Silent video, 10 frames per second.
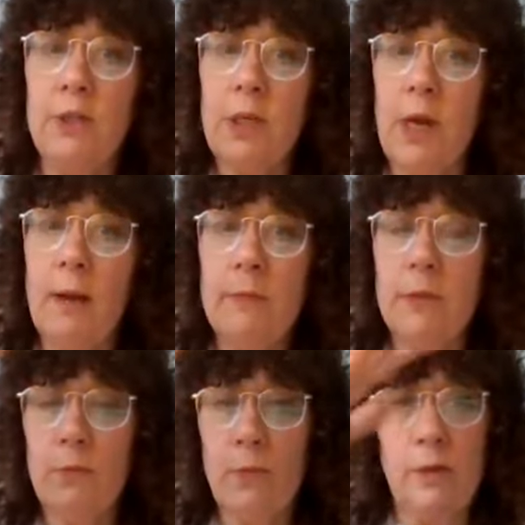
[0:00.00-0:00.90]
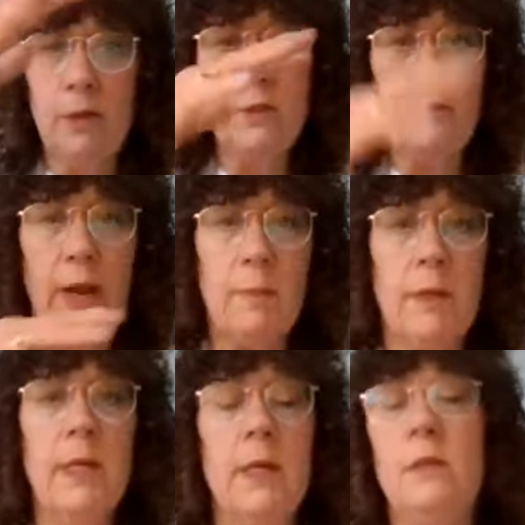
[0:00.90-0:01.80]
She comes with this
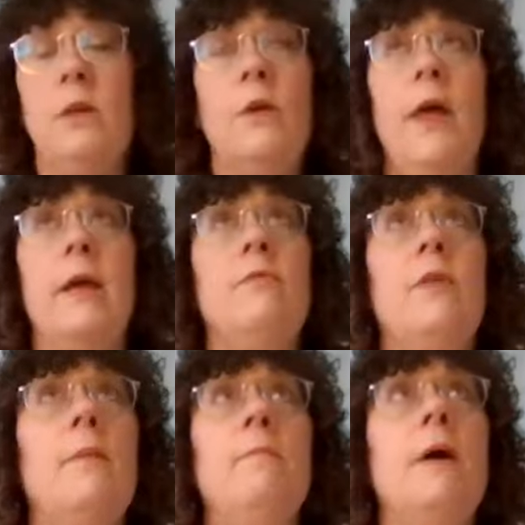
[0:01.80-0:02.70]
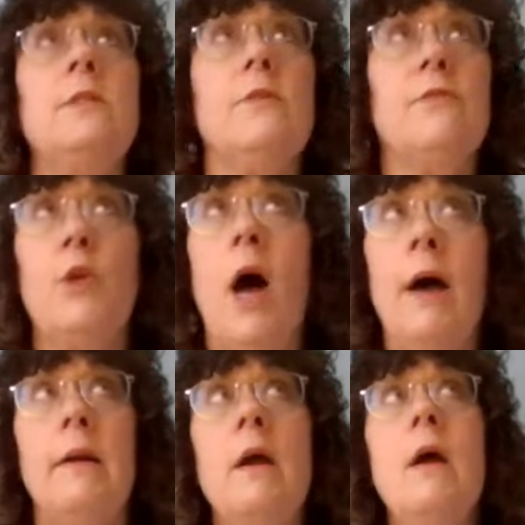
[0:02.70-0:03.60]
family, and, they must have thought